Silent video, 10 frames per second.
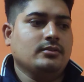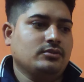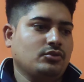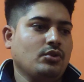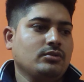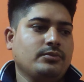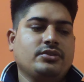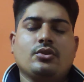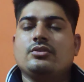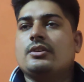soak
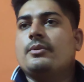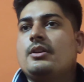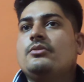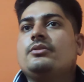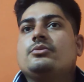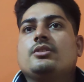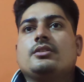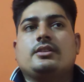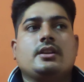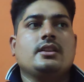the
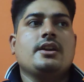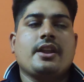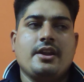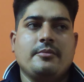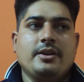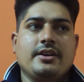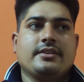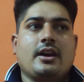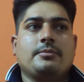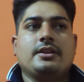balloon till the 10 minutes.
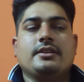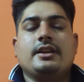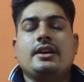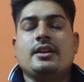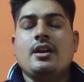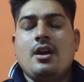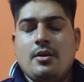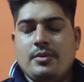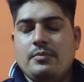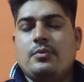After that
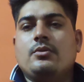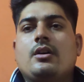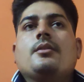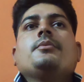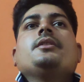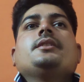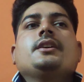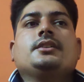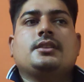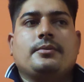we take the